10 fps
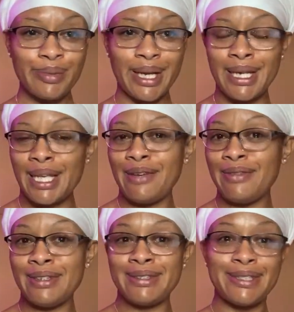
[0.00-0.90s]
and
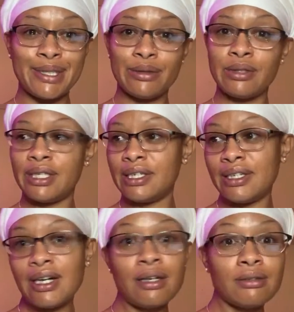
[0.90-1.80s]
even so, there
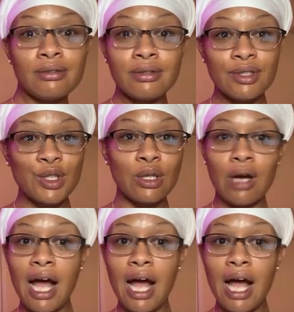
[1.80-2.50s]
are, you know,